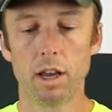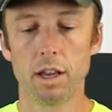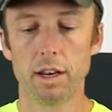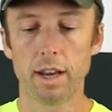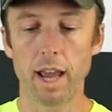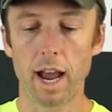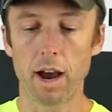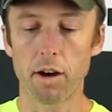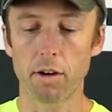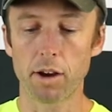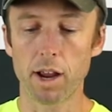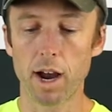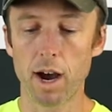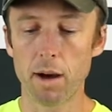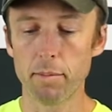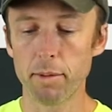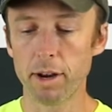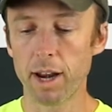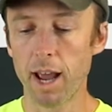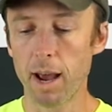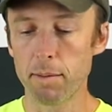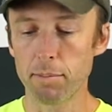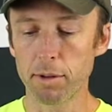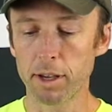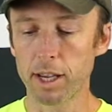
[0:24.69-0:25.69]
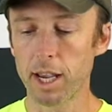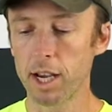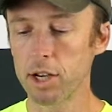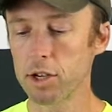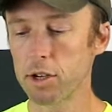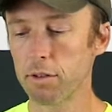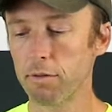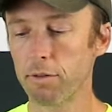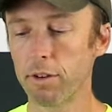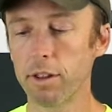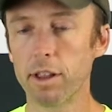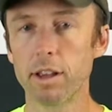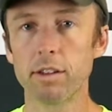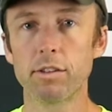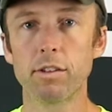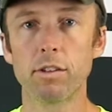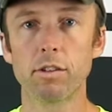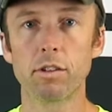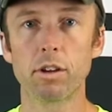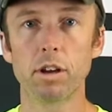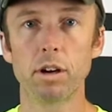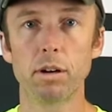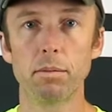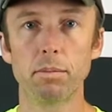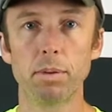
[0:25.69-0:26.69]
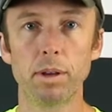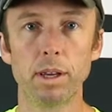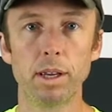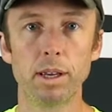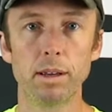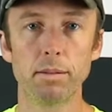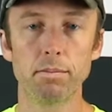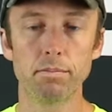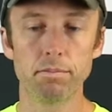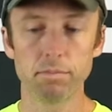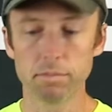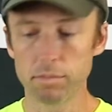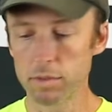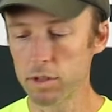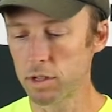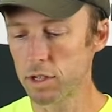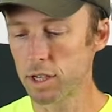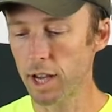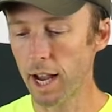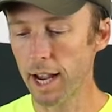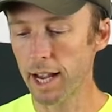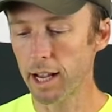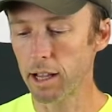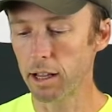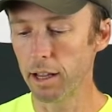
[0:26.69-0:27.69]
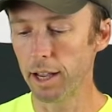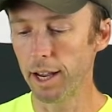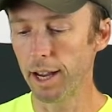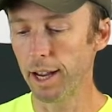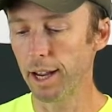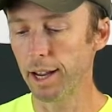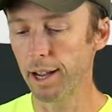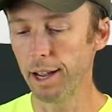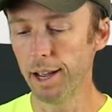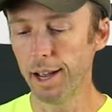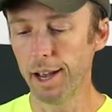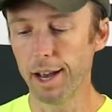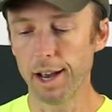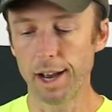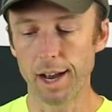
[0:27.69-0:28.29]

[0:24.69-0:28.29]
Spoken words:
Now, common application for this is going to be cycling,